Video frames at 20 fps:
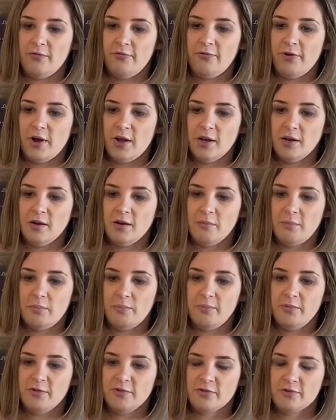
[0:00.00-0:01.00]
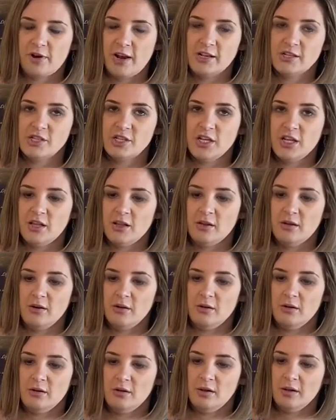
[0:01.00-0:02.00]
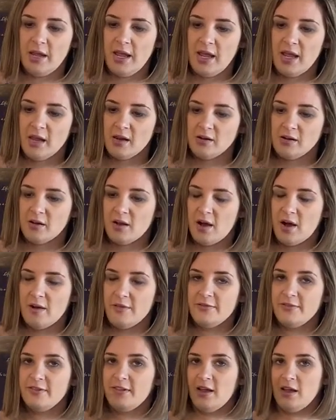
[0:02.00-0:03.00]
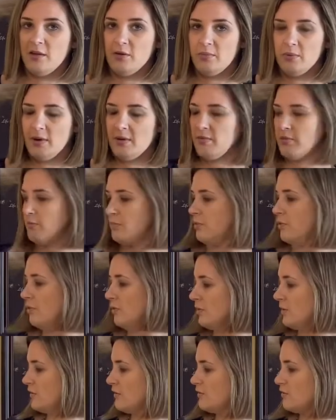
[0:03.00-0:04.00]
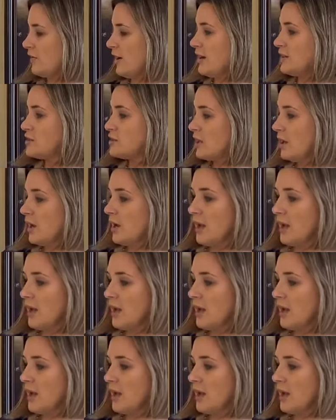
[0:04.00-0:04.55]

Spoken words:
fun, stretchy little handcuffs that you'll be able to pull and stretch.